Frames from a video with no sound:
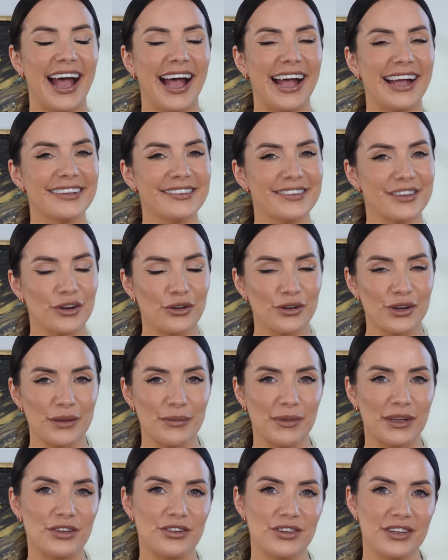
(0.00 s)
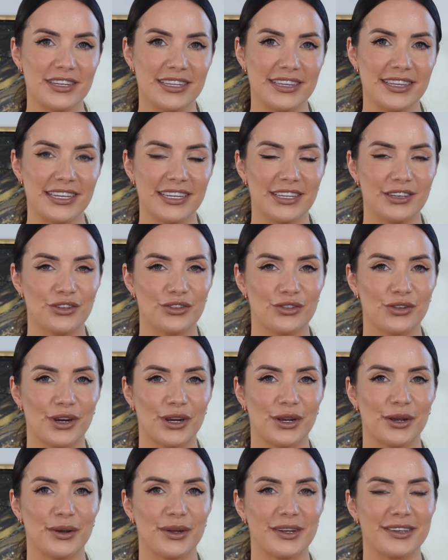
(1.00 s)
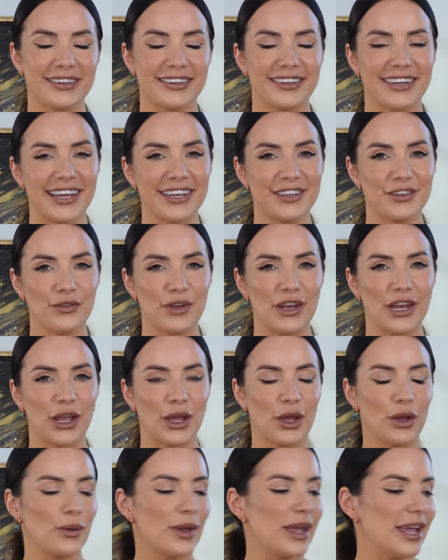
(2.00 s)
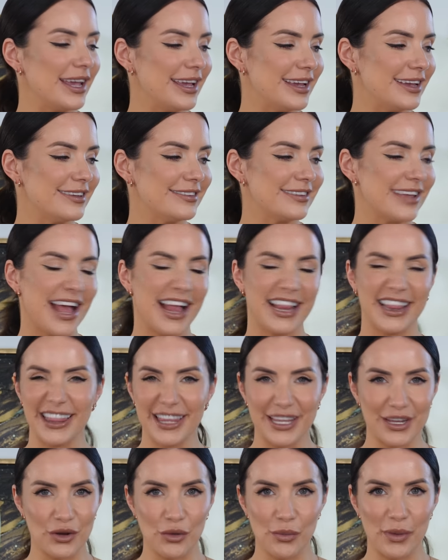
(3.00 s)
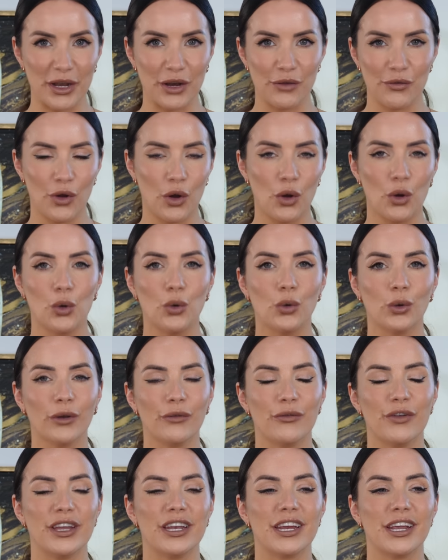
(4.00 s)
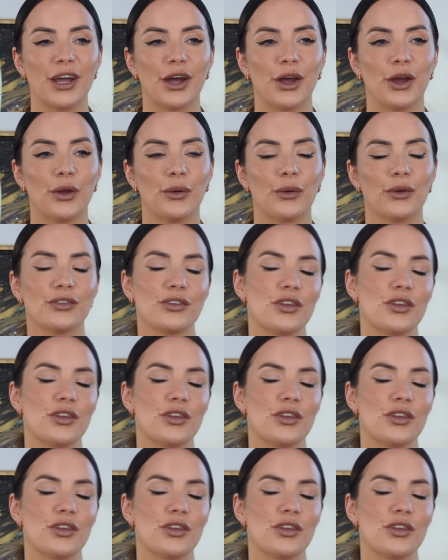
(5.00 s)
As already mentioned in the intro, today's video is a little bit of a haul video.